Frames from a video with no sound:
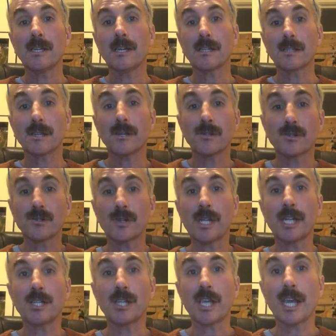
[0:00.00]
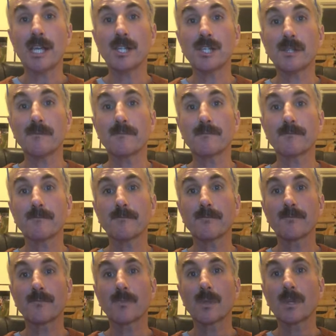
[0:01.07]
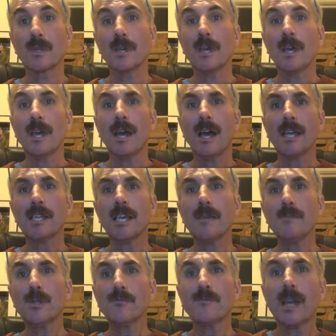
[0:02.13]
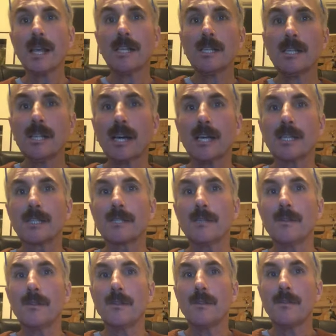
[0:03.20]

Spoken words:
and cultural education. I came to recognise that